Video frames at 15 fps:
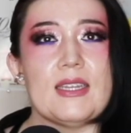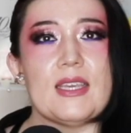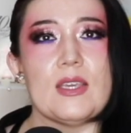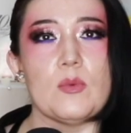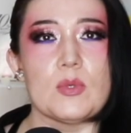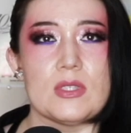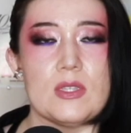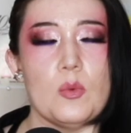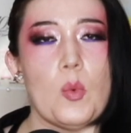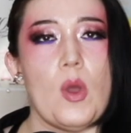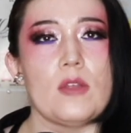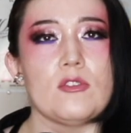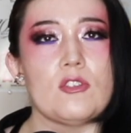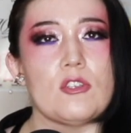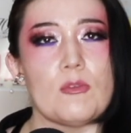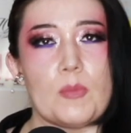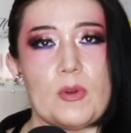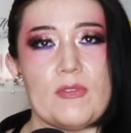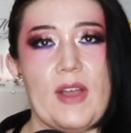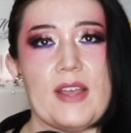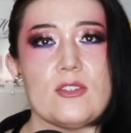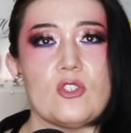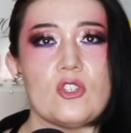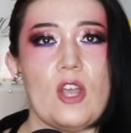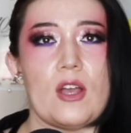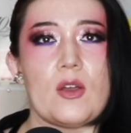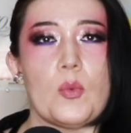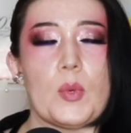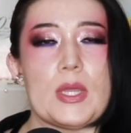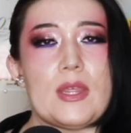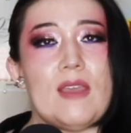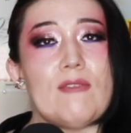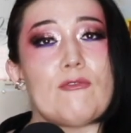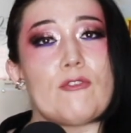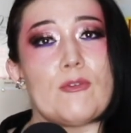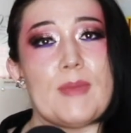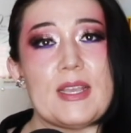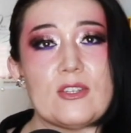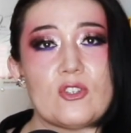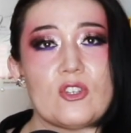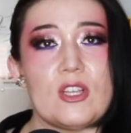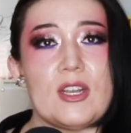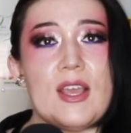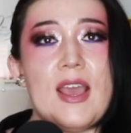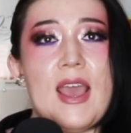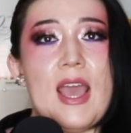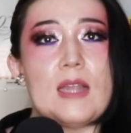he was the one to provide Chuck with information